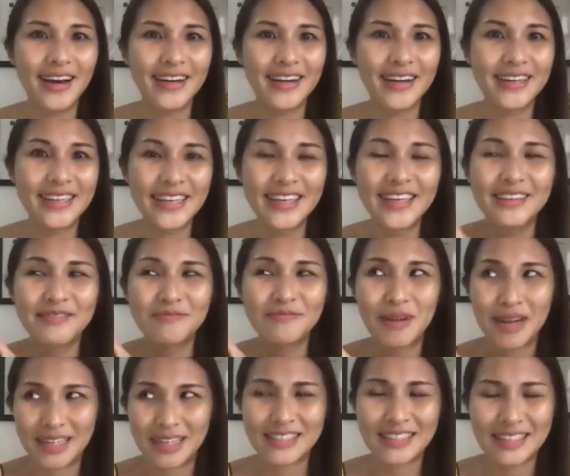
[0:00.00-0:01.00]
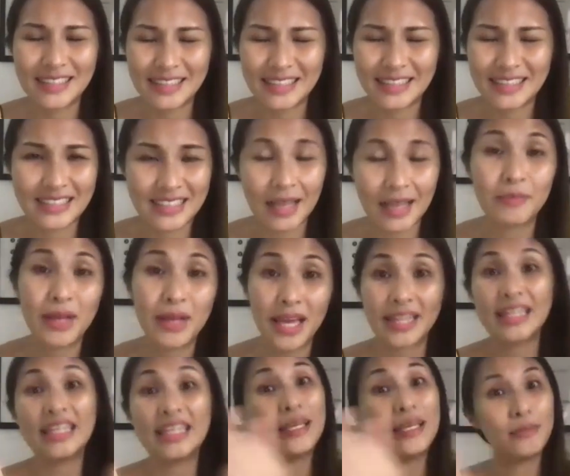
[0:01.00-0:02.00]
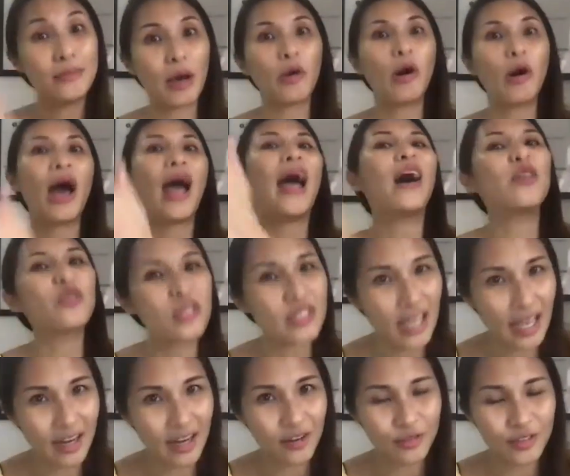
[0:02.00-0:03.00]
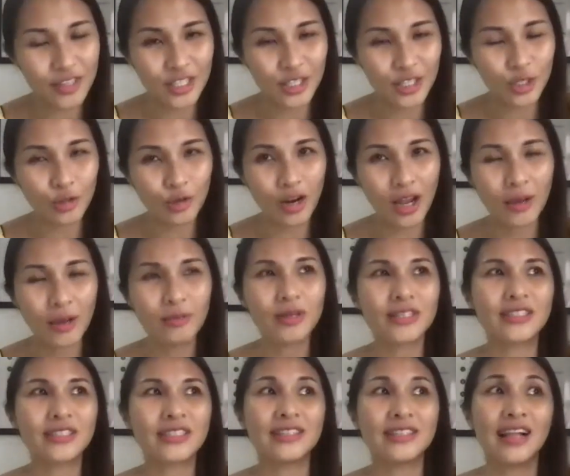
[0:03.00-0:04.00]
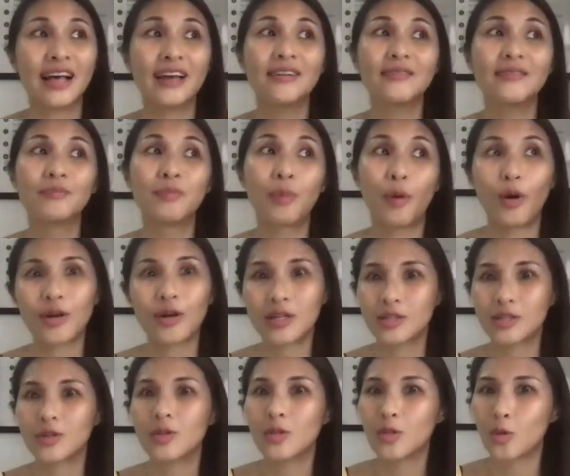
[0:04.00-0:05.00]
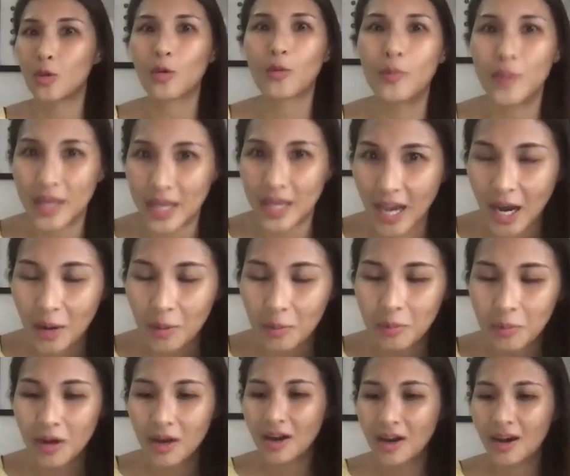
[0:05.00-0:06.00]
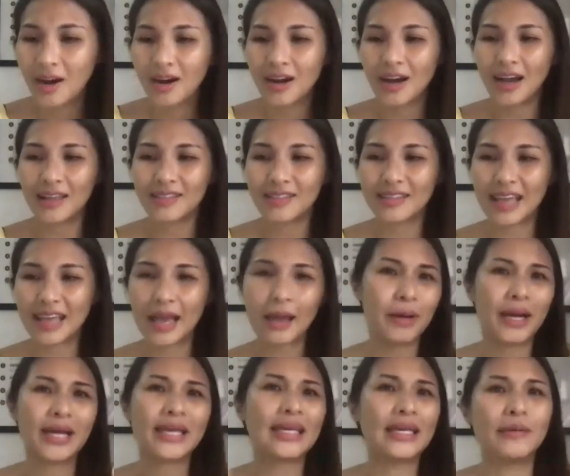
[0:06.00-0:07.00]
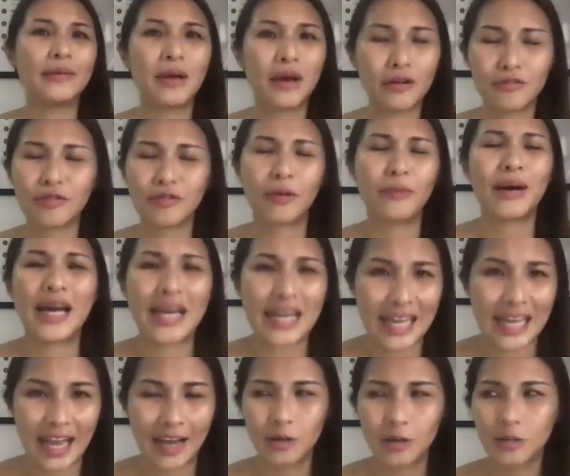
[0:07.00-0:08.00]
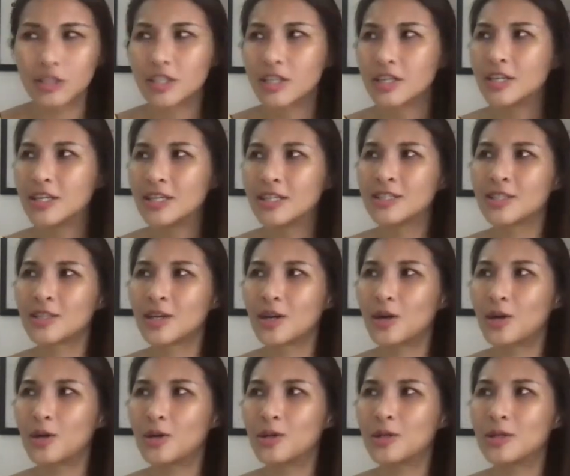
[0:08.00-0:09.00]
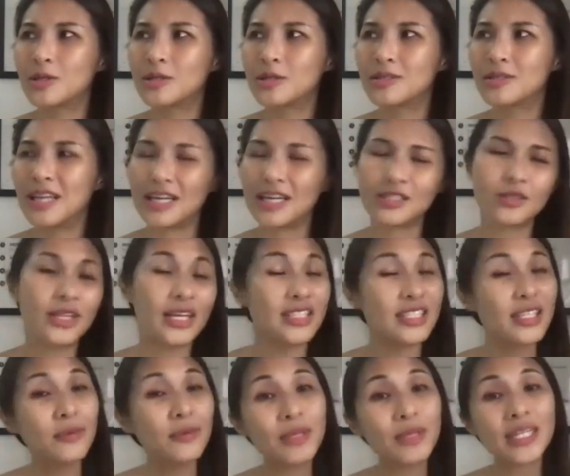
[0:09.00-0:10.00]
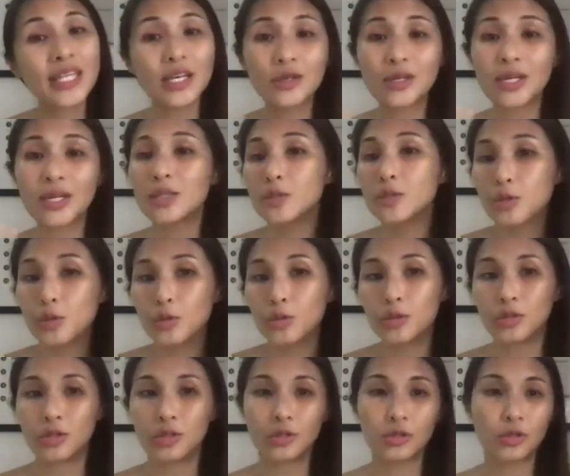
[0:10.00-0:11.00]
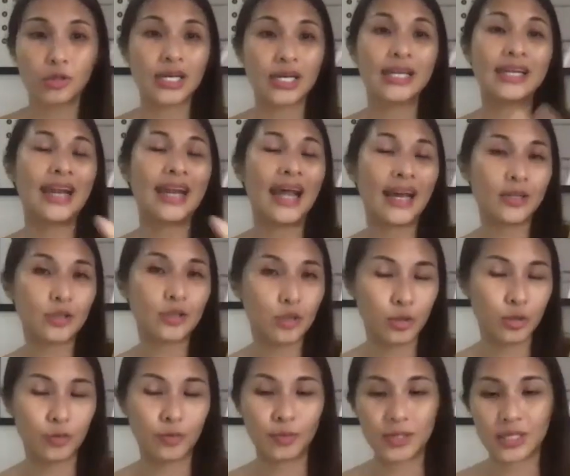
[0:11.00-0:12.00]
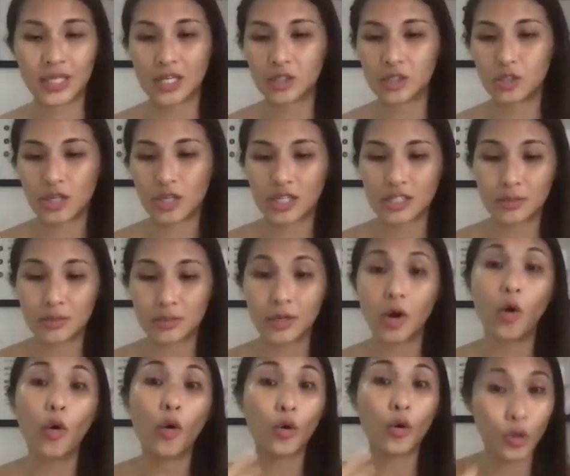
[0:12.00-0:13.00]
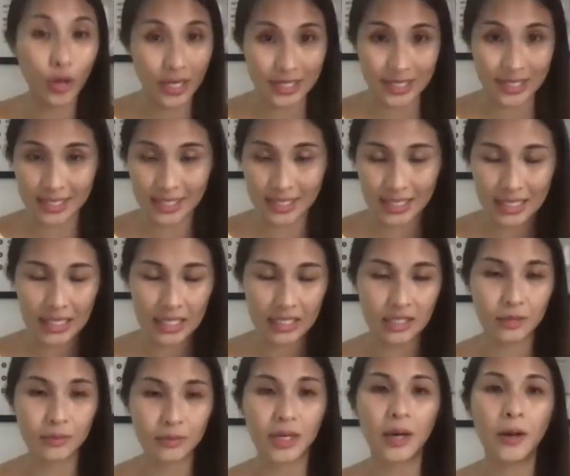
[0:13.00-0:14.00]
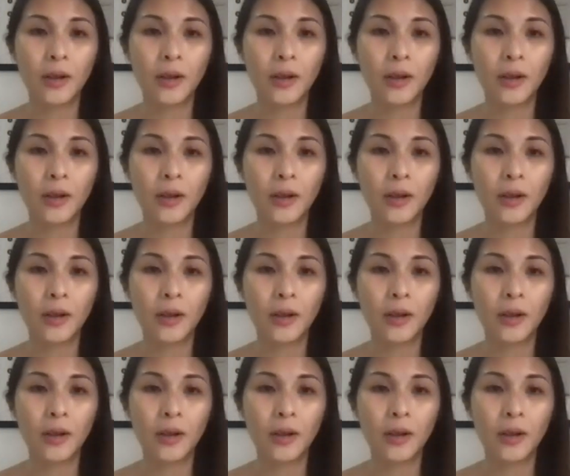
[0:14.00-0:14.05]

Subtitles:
He personally sent me an email outside of Instagram because he like bothered to look me up and get my email from my account. So yeah, so that's something that you can do, you know, to connect to your potential customer or your existing customer.